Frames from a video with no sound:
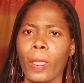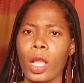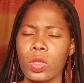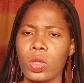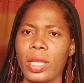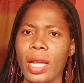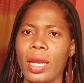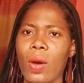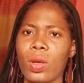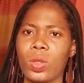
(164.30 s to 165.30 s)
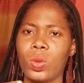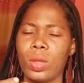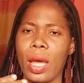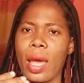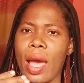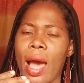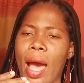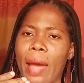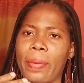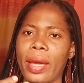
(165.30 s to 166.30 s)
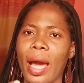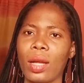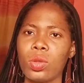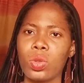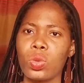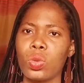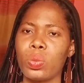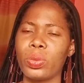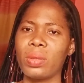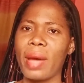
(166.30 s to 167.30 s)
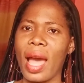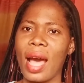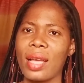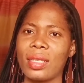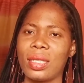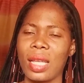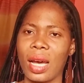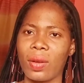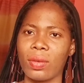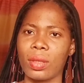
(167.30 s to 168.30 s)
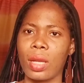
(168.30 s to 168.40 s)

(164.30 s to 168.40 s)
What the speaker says: So then that was I began to put my hands down.